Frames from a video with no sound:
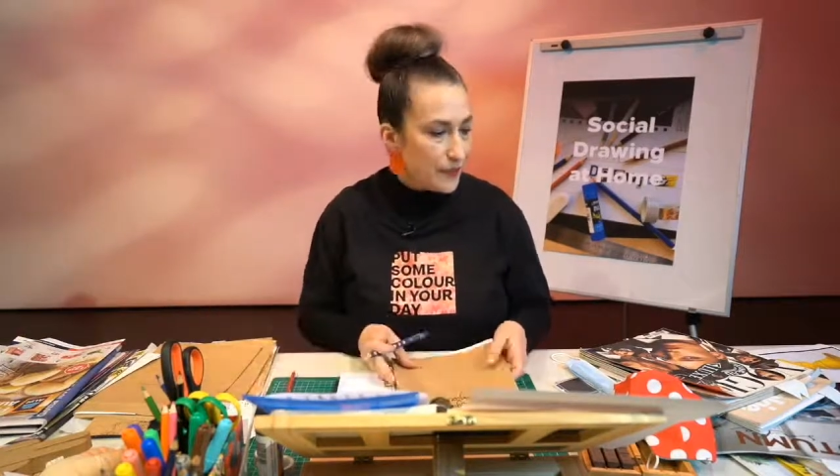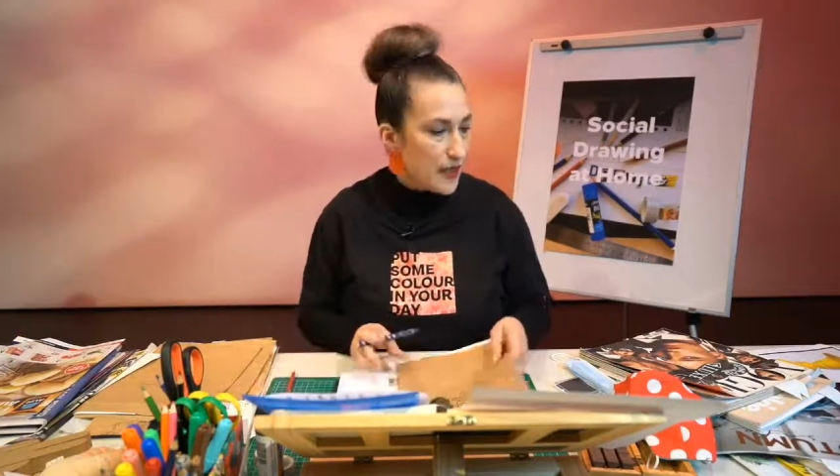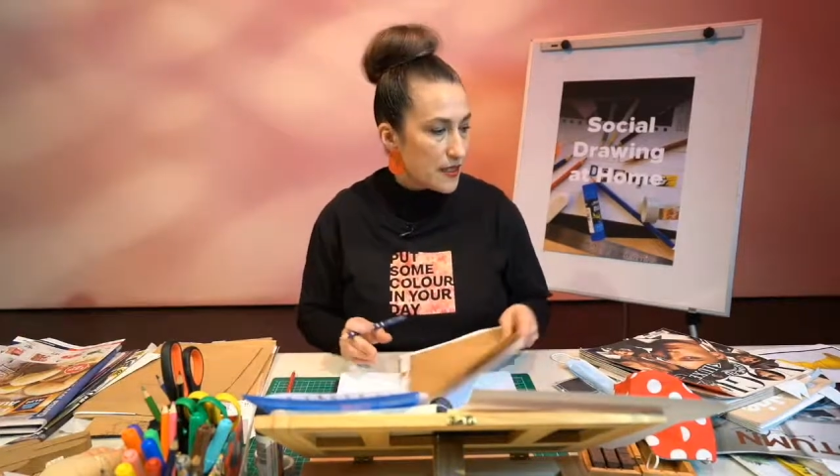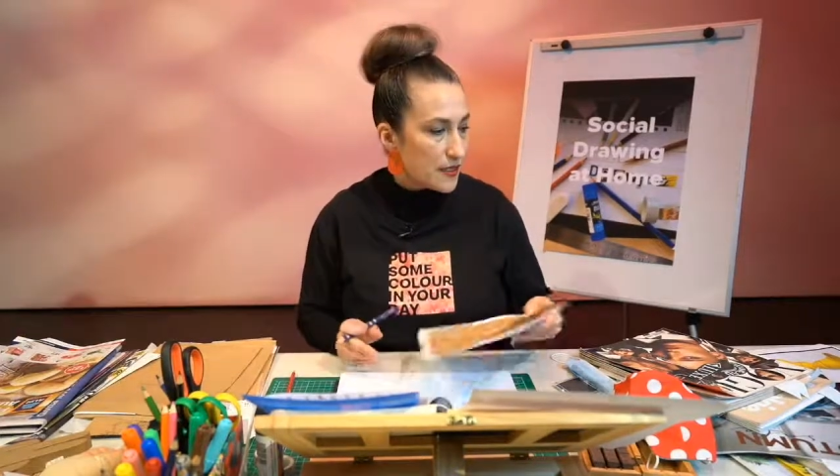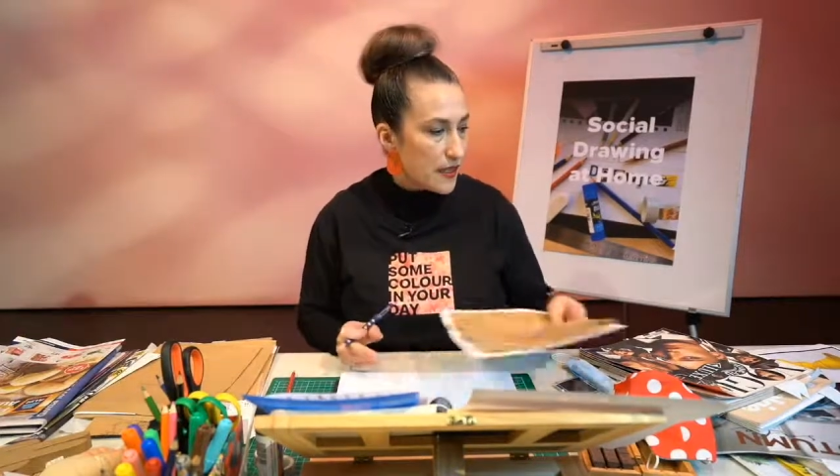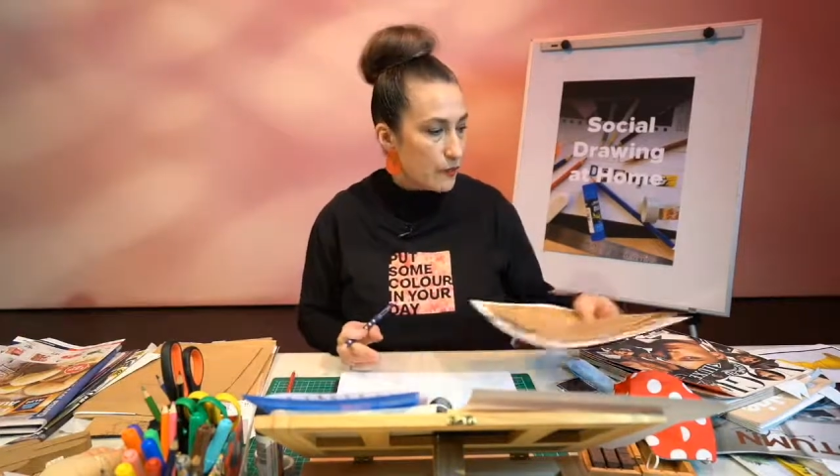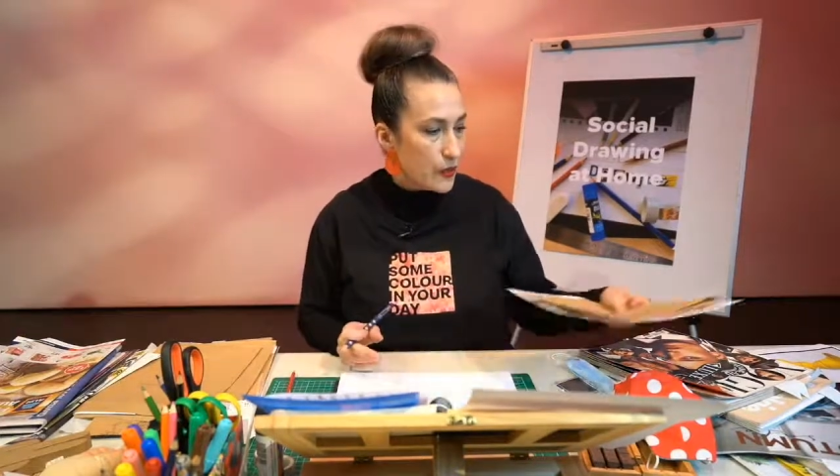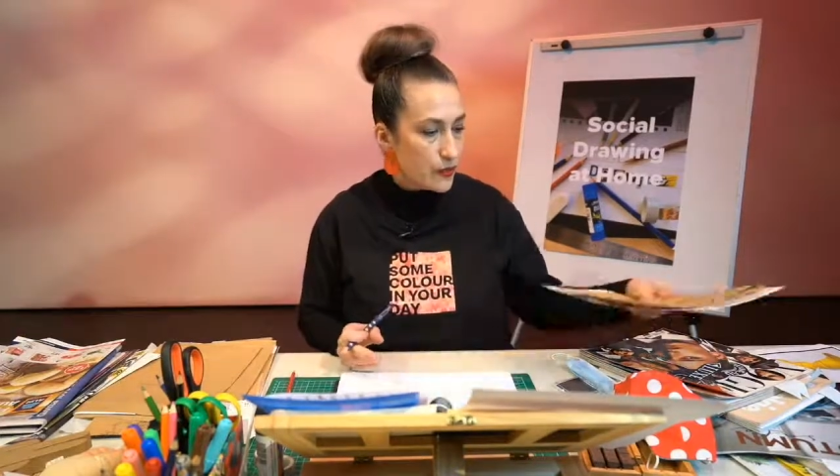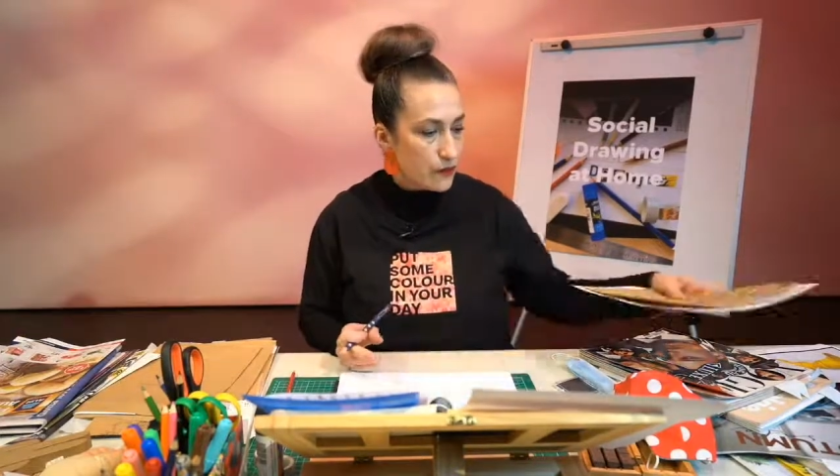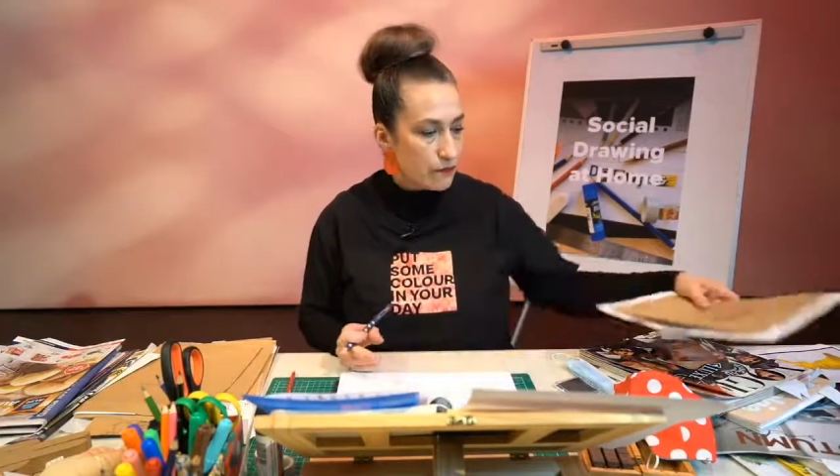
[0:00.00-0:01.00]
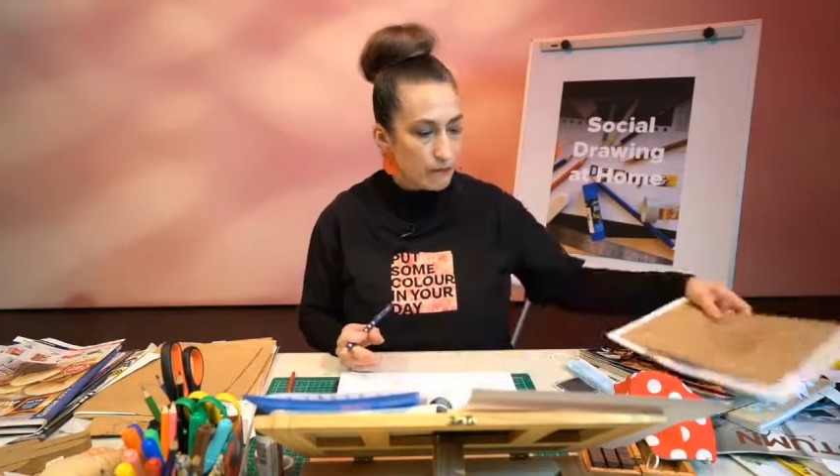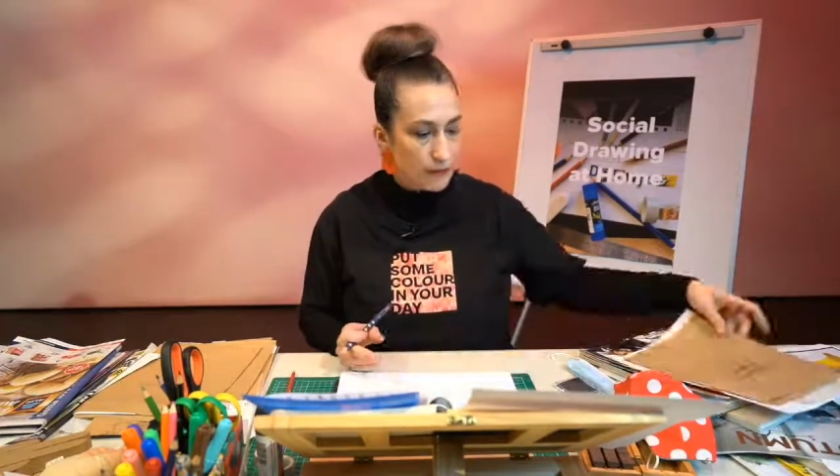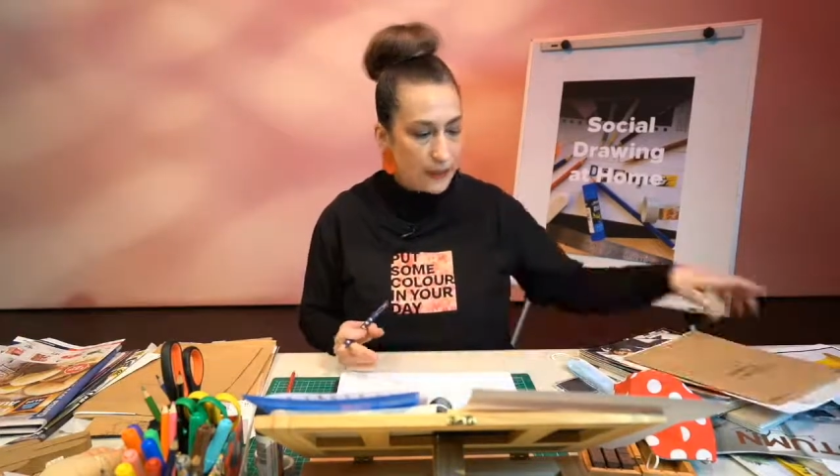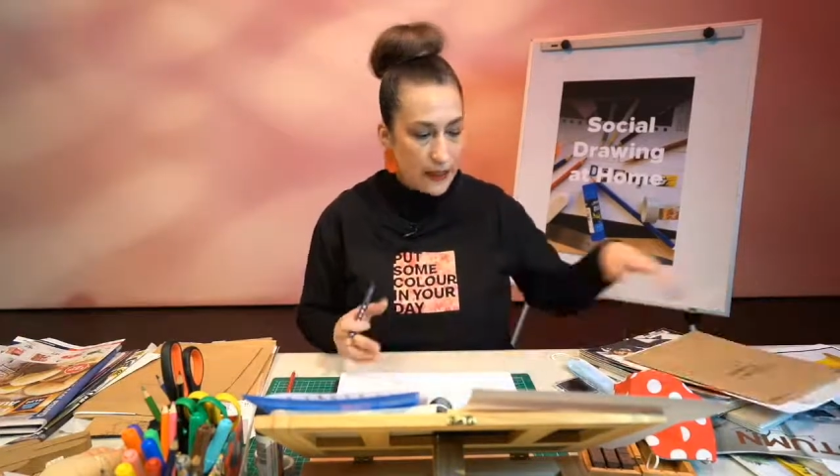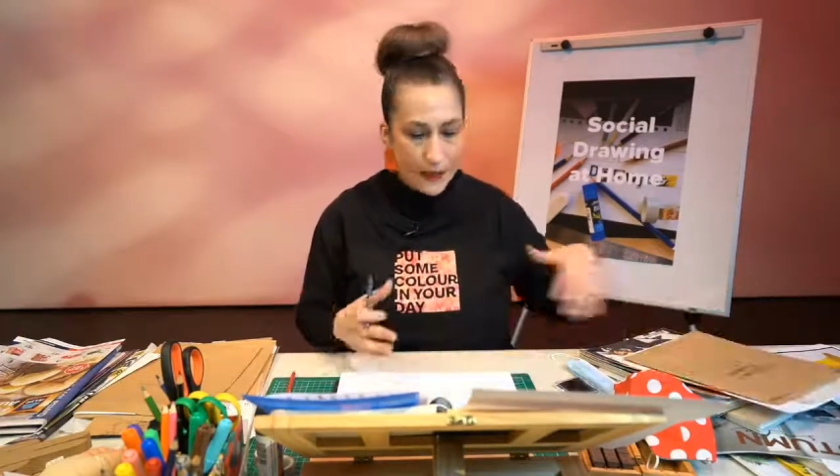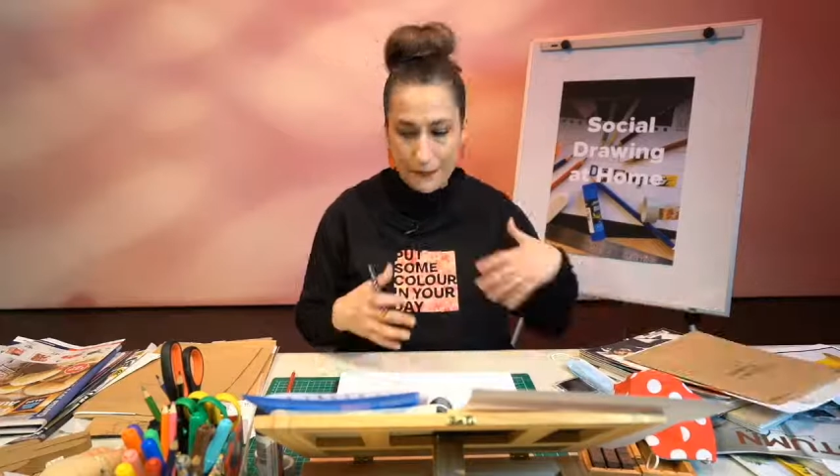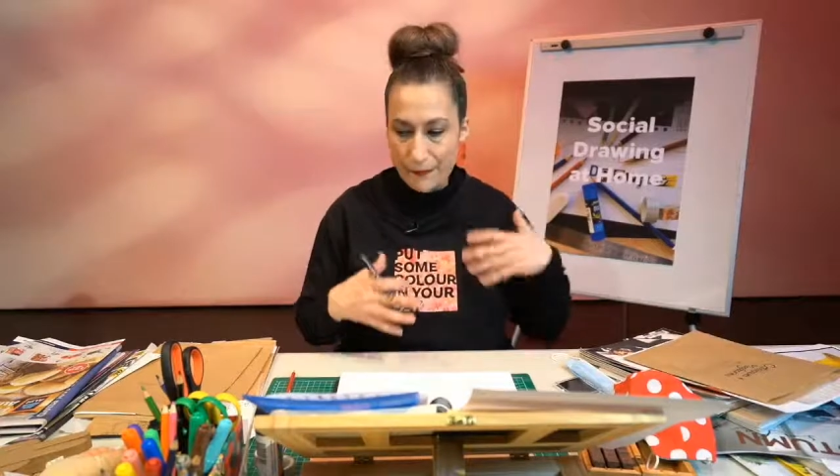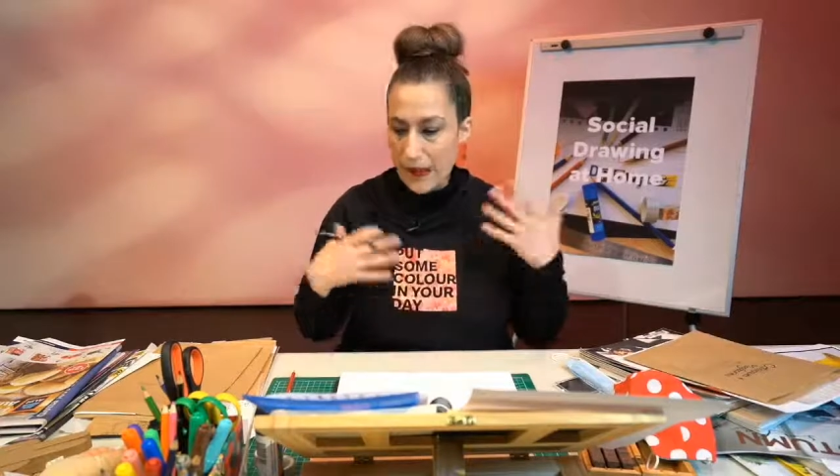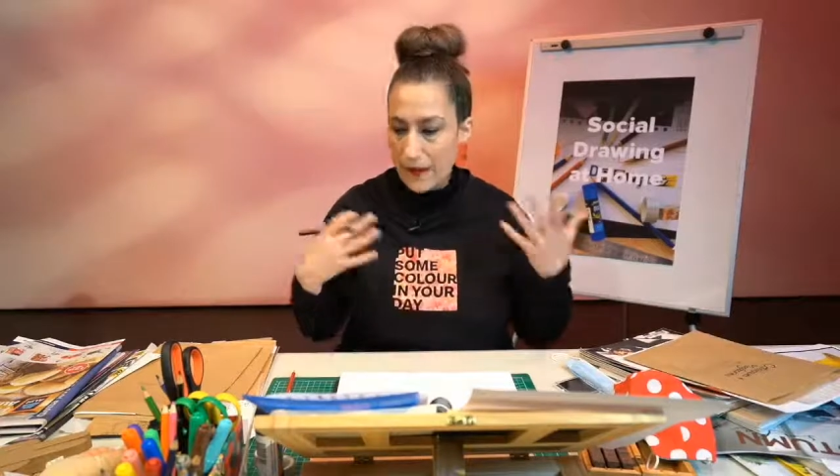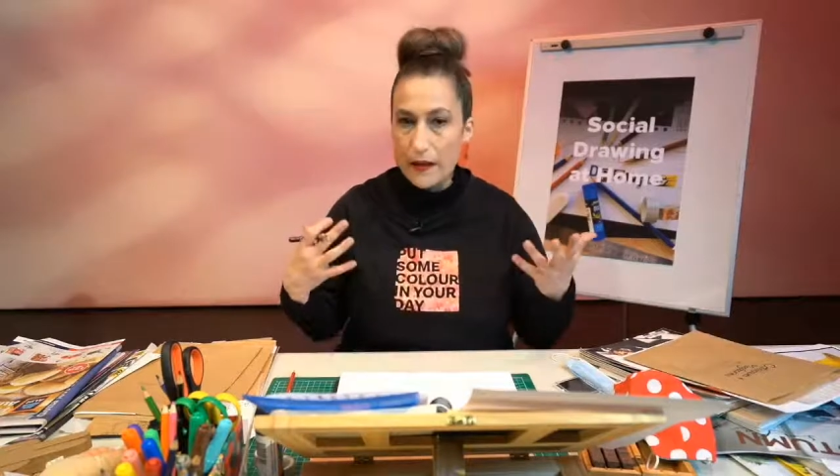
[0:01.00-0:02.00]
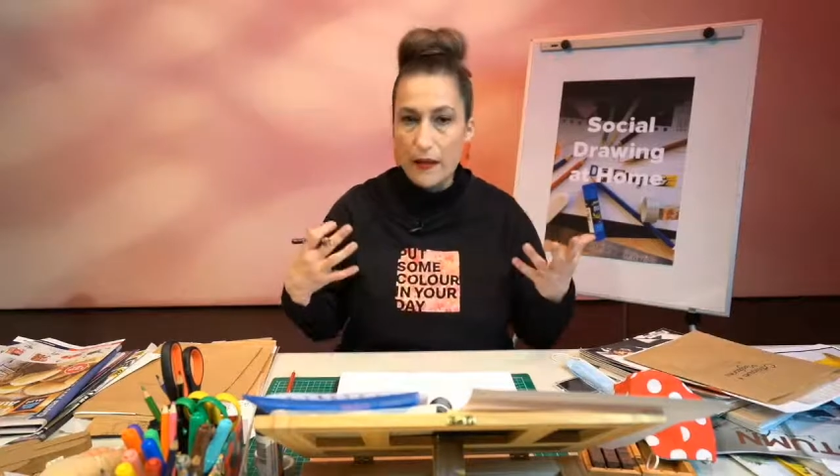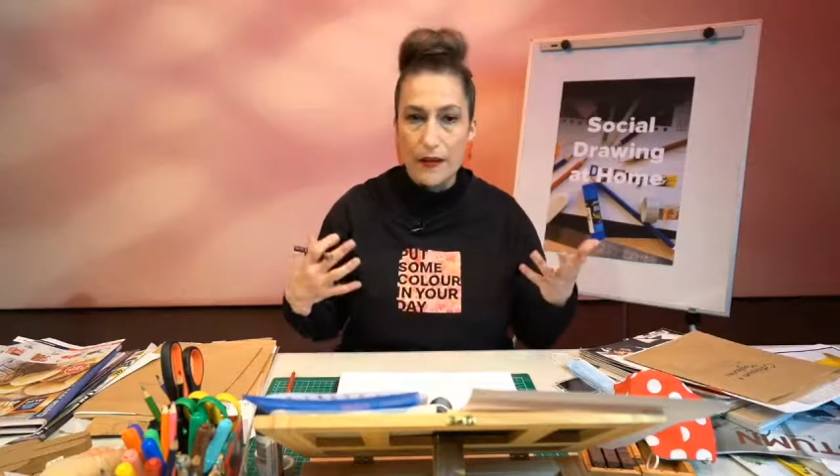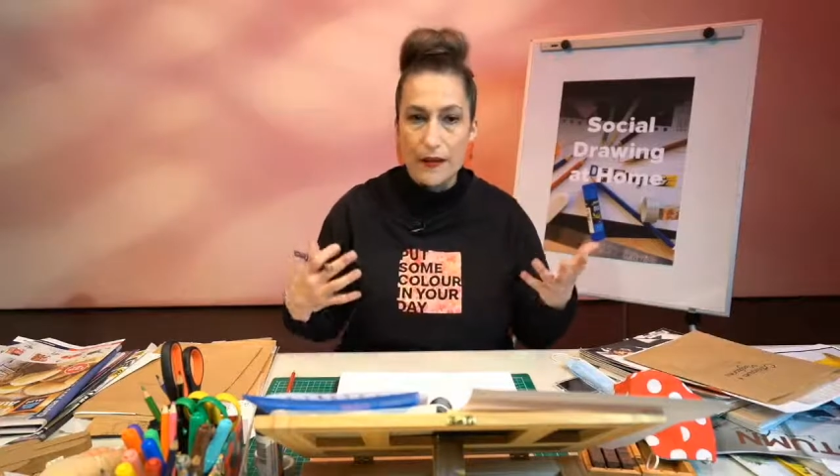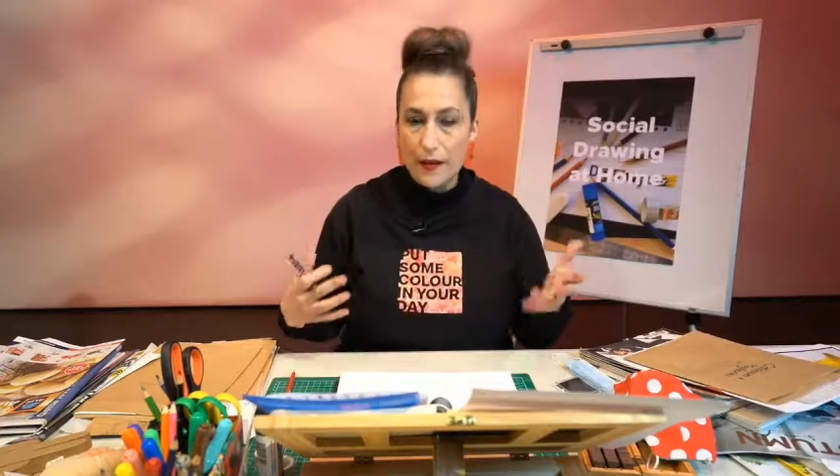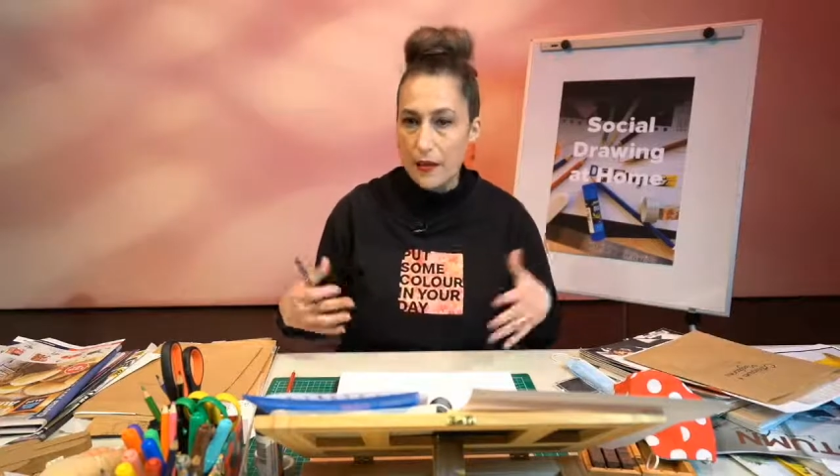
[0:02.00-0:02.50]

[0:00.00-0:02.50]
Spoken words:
As I said, we're not. The